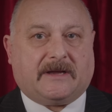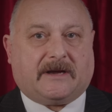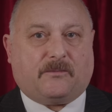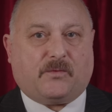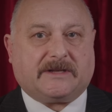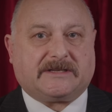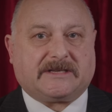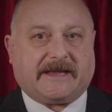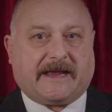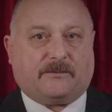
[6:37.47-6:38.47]
And once
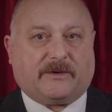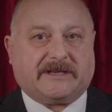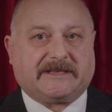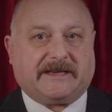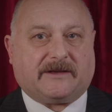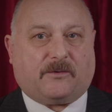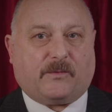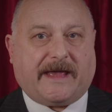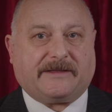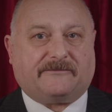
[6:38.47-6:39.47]
again, we see that
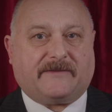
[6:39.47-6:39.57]
where the